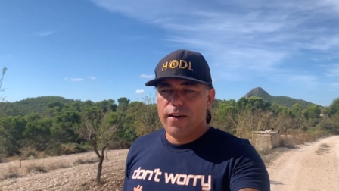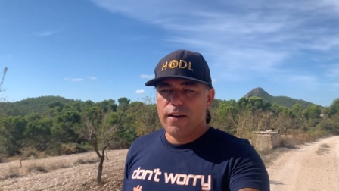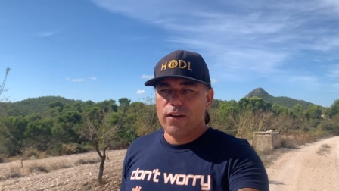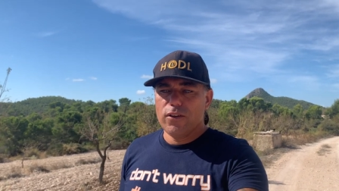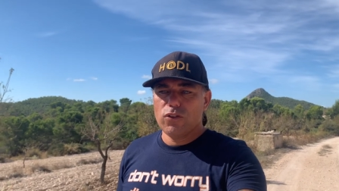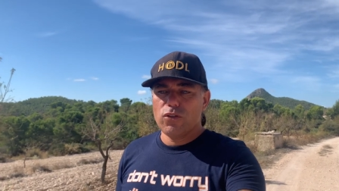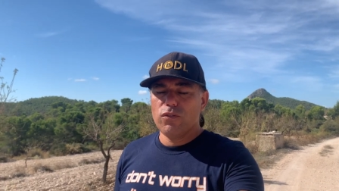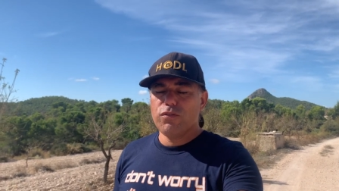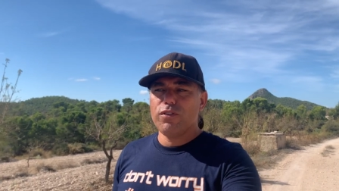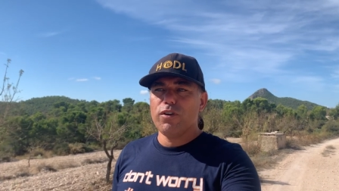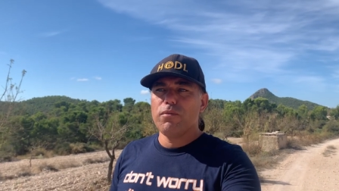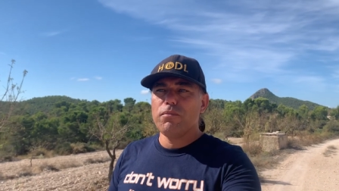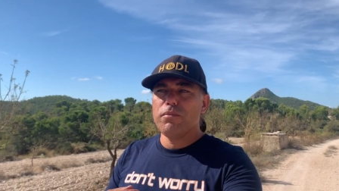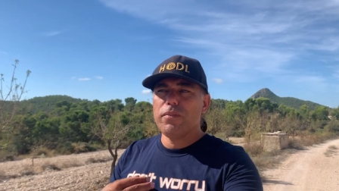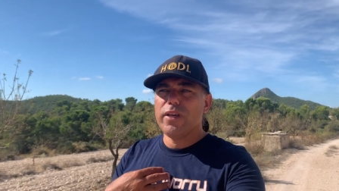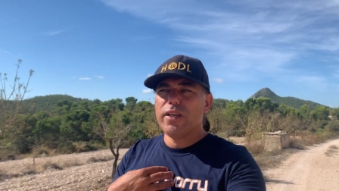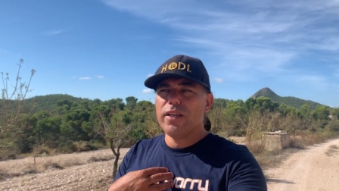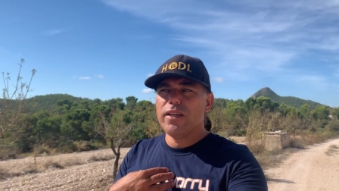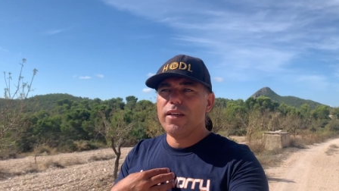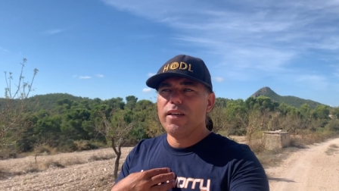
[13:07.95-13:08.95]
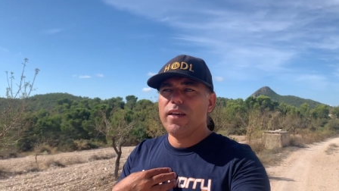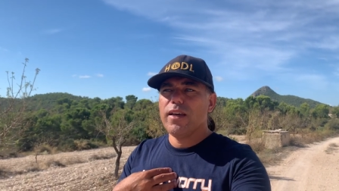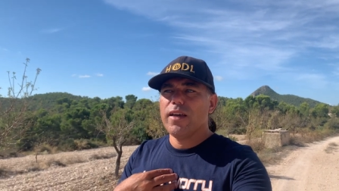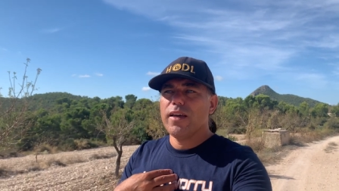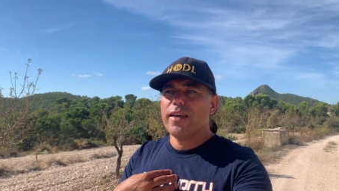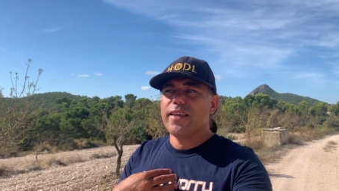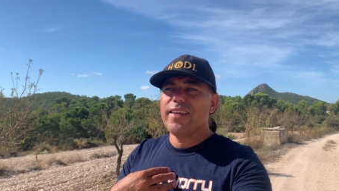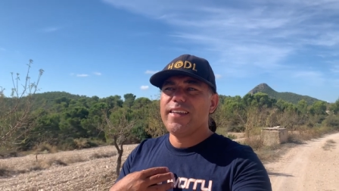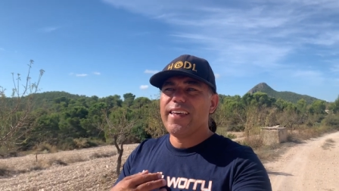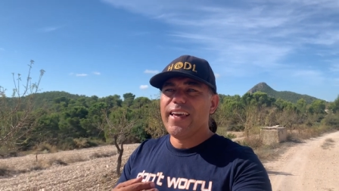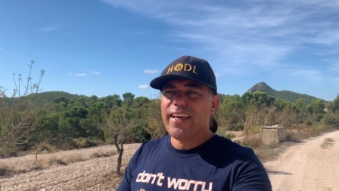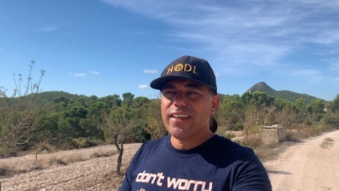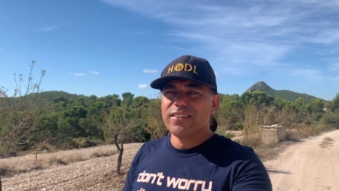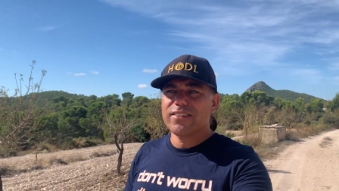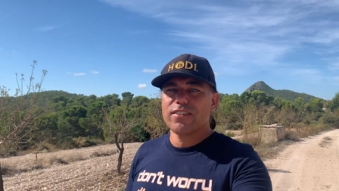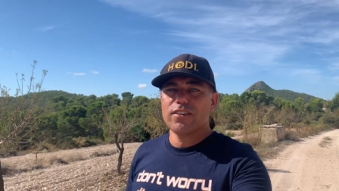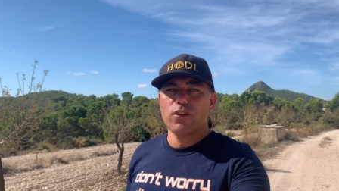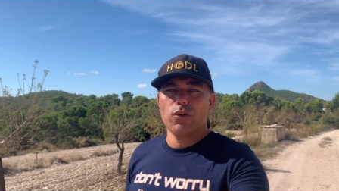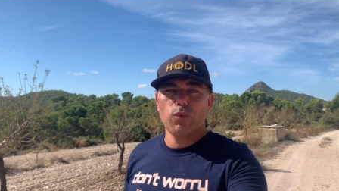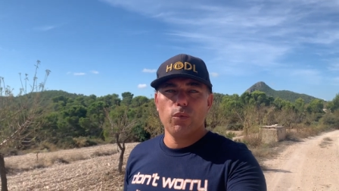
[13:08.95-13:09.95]
So for me,
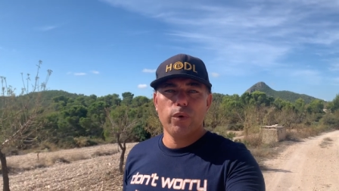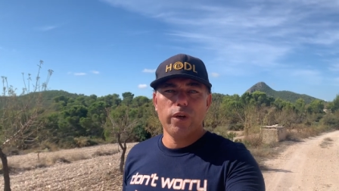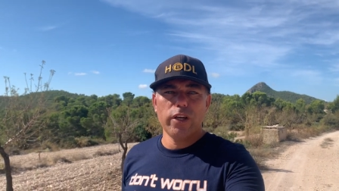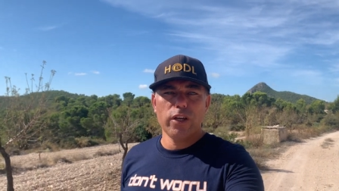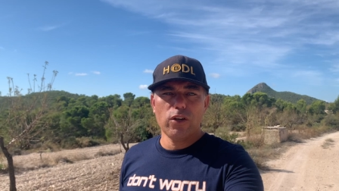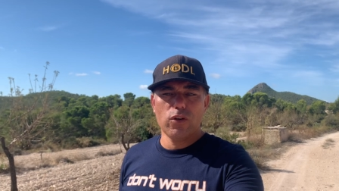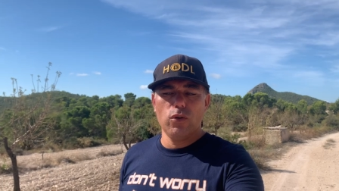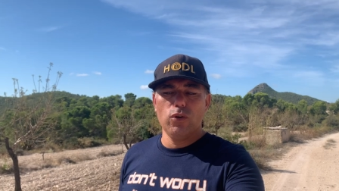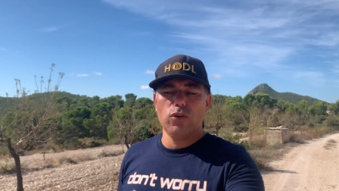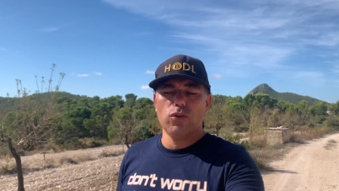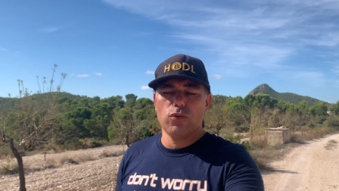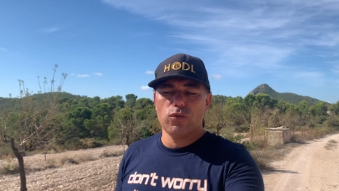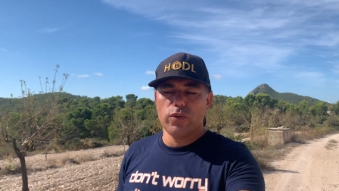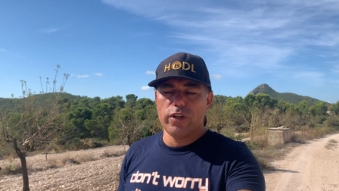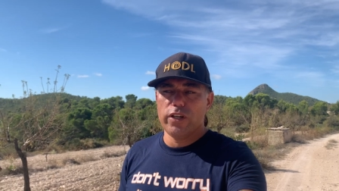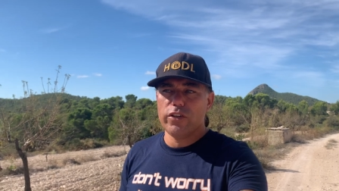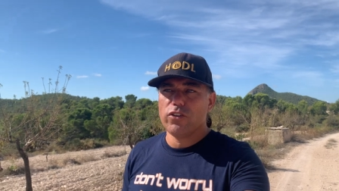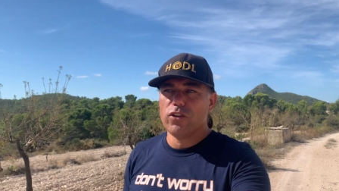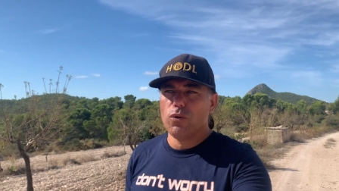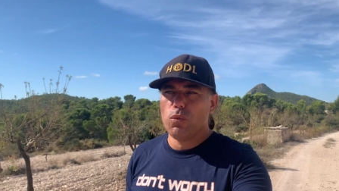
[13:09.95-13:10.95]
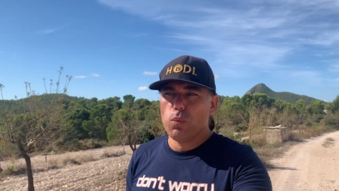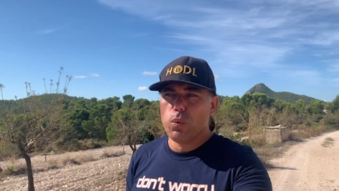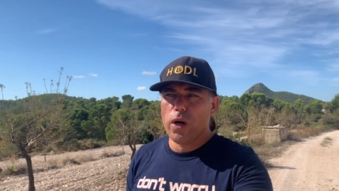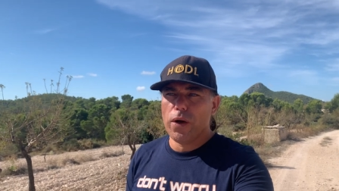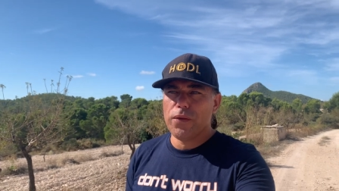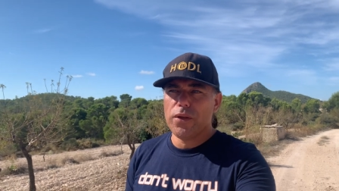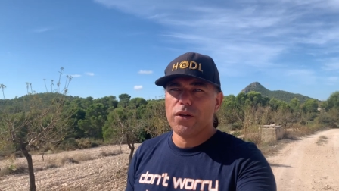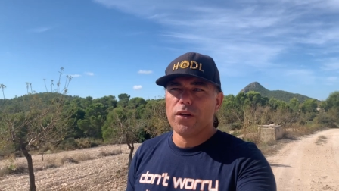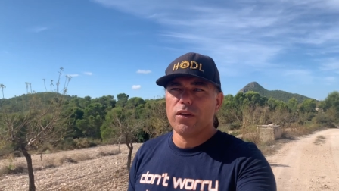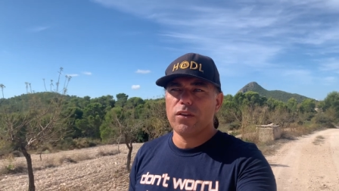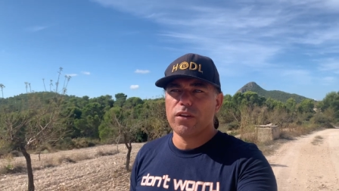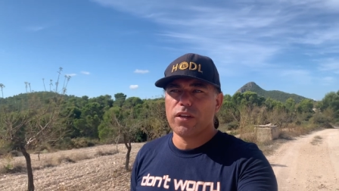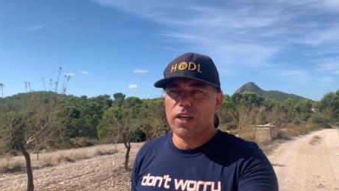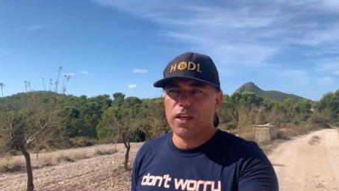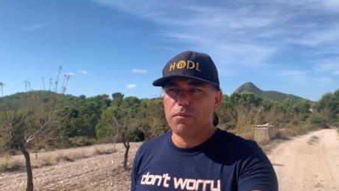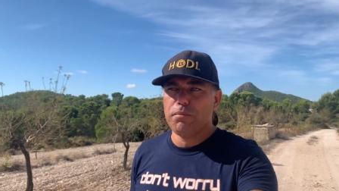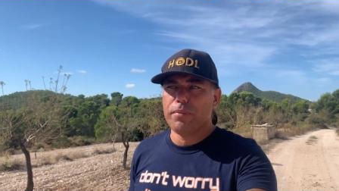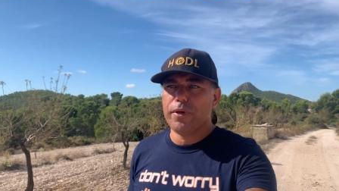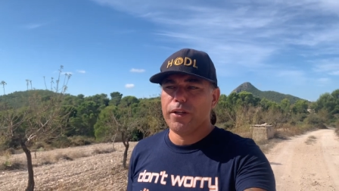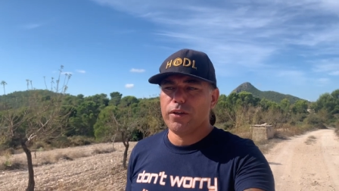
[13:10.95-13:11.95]
yes, we could reach a
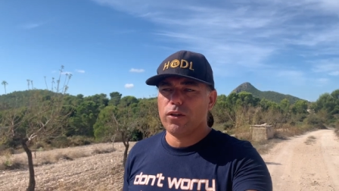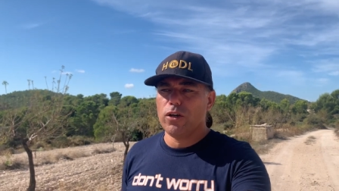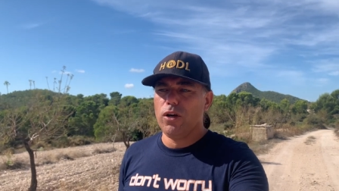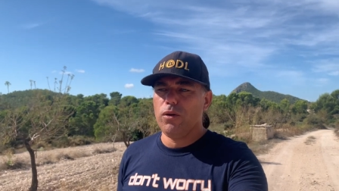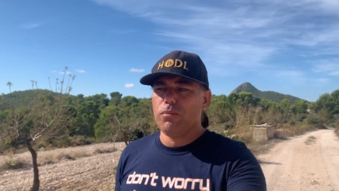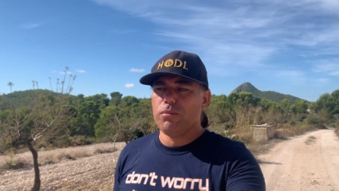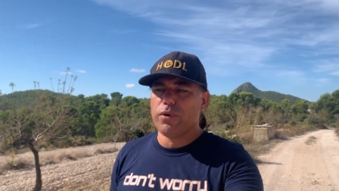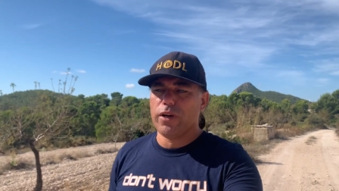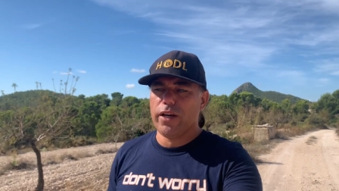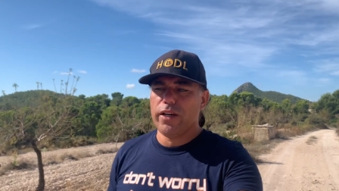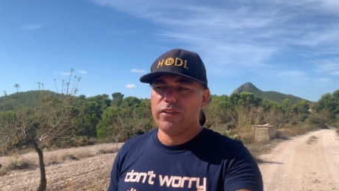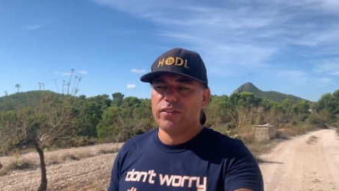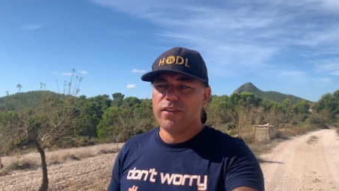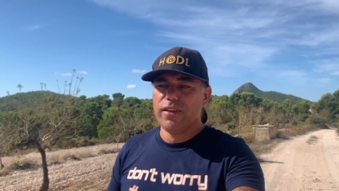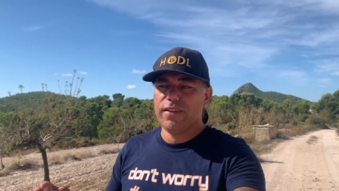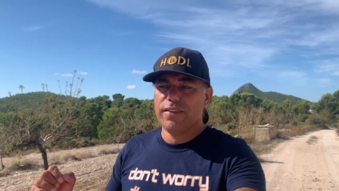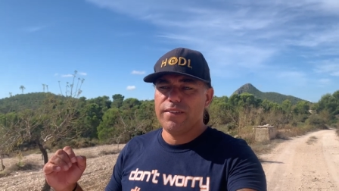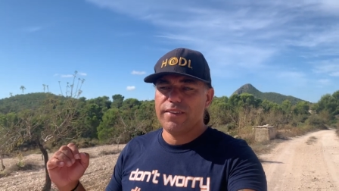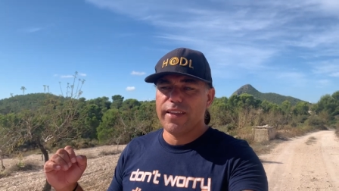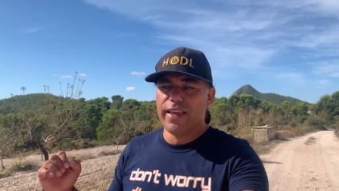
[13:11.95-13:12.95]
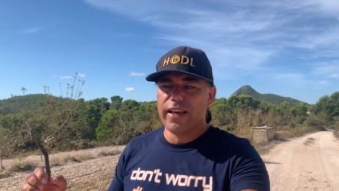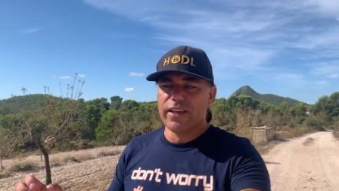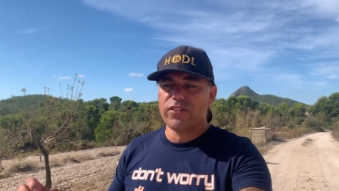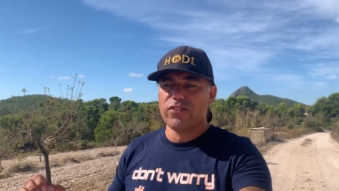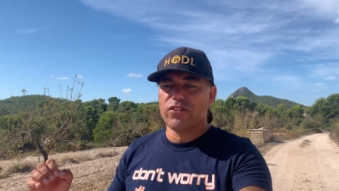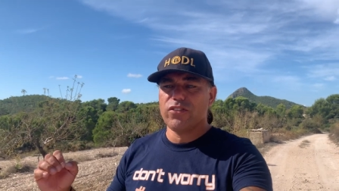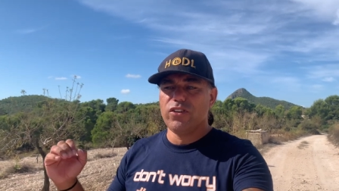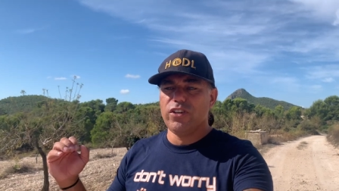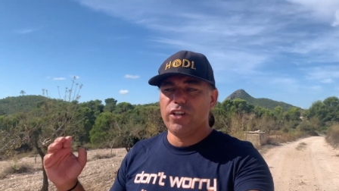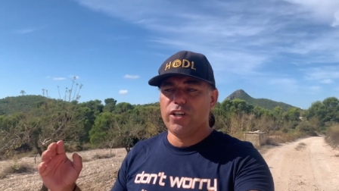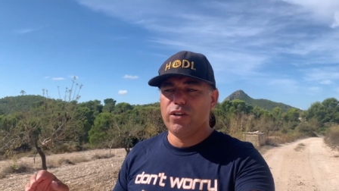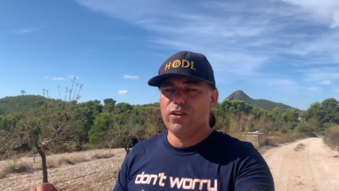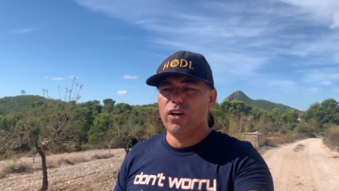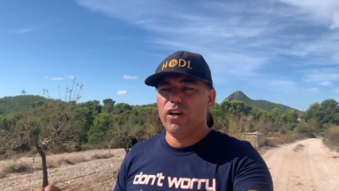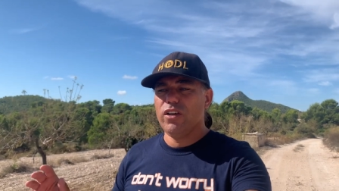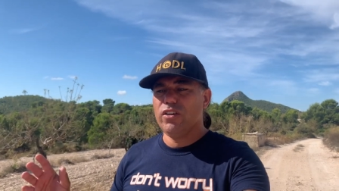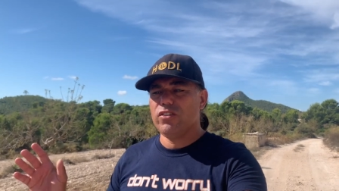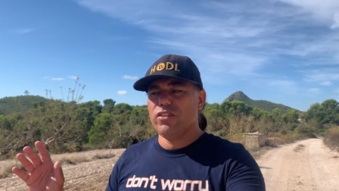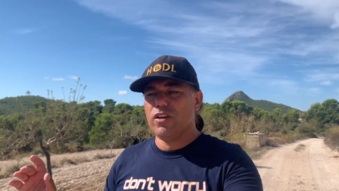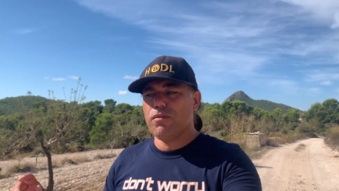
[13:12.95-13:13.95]
100k Bitcoin price next year,
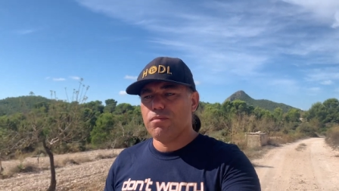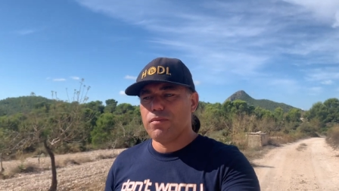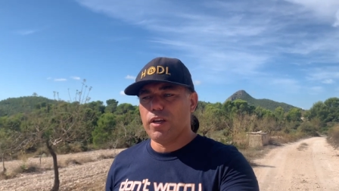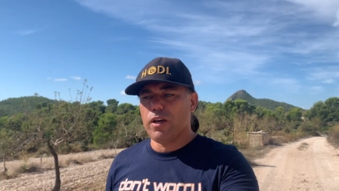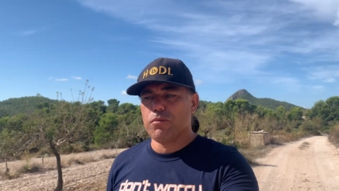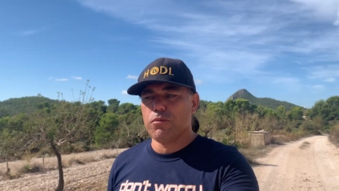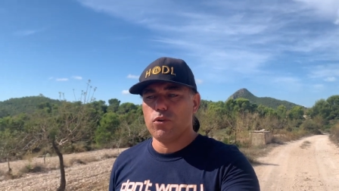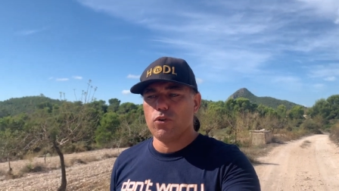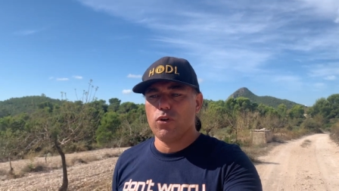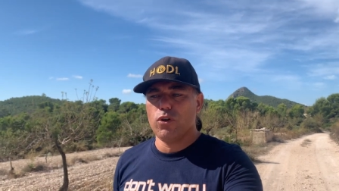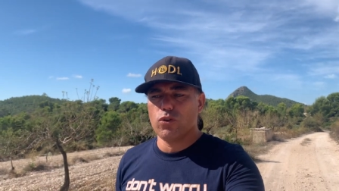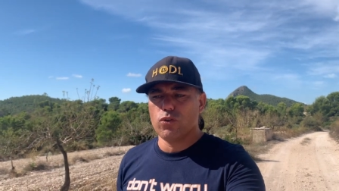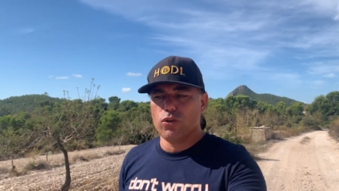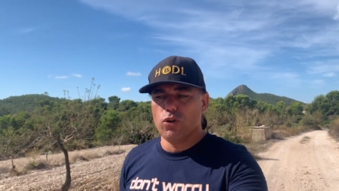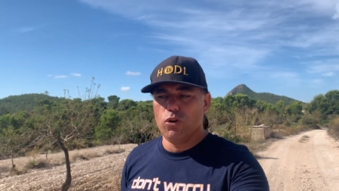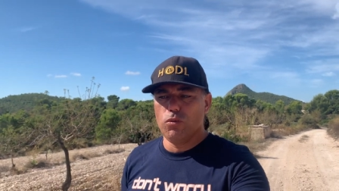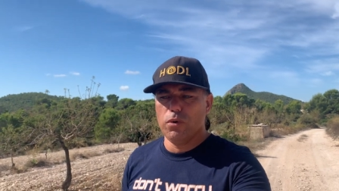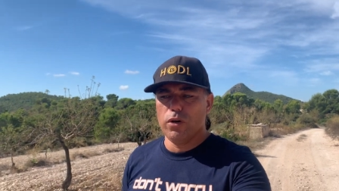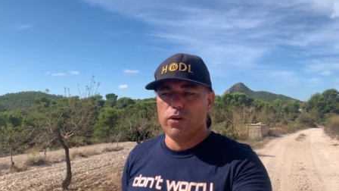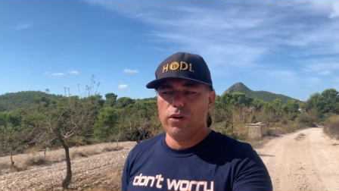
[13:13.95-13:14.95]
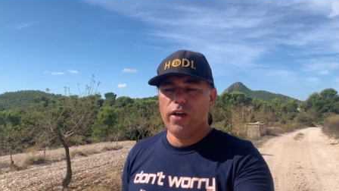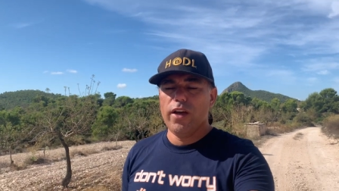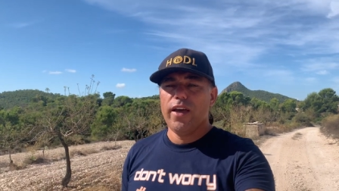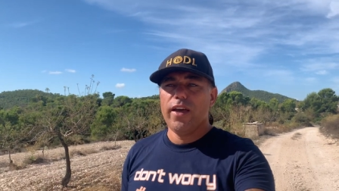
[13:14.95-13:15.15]
September, October,